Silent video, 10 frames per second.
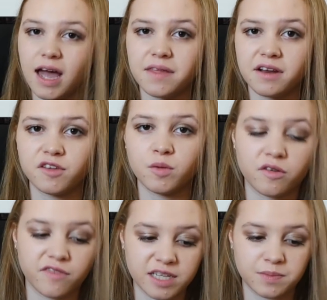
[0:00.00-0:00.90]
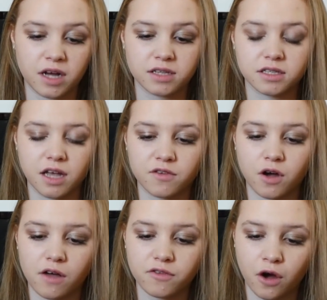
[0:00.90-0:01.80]
And then a few more face masks I've
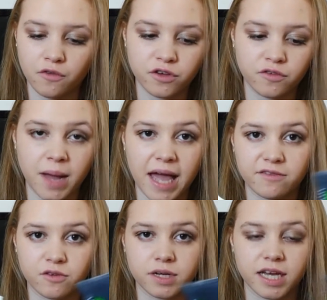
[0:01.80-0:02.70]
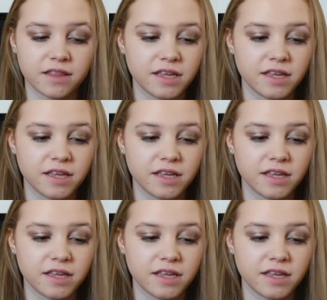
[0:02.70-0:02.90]
got a few from Avon here.